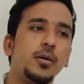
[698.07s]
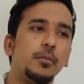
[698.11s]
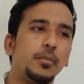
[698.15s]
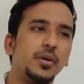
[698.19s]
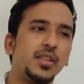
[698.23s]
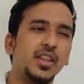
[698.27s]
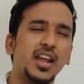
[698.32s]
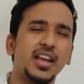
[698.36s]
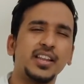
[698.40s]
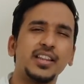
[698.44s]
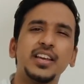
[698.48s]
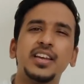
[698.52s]

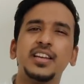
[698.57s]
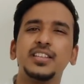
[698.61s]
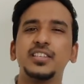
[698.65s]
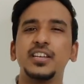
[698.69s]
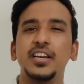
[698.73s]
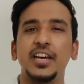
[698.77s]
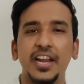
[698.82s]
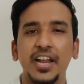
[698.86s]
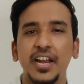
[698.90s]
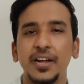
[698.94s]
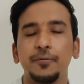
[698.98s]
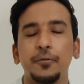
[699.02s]
but then I think
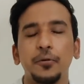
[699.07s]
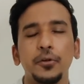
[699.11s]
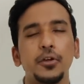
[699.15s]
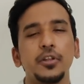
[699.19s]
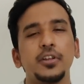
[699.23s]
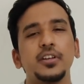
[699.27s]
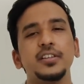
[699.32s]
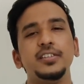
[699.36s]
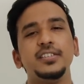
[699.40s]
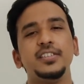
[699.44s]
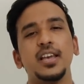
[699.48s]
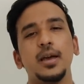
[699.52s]
it's great for
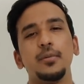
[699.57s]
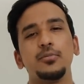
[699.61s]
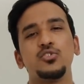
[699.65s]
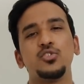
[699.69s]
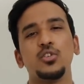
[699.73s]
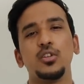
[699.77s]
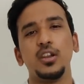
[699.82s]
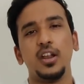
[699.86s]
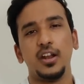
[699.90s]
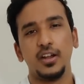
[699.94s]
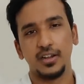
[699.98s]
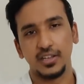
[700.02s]
your
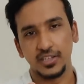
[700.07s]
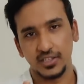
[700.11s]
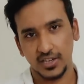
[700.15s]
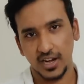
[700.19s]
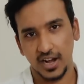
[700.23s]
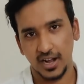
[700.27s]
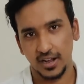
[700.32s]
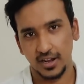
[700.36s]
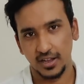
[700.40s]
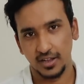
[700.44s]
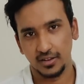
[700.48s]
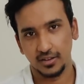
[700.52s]
conceptual
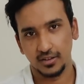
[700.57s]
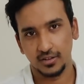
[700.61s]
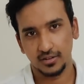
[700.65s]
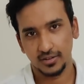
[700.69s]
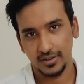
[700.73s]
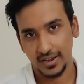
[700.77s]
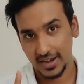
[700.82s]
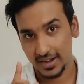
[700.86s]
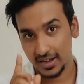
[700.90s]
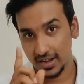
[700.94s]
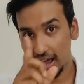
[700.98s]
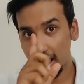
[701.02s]

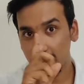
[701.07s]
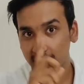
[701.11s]
understanding. And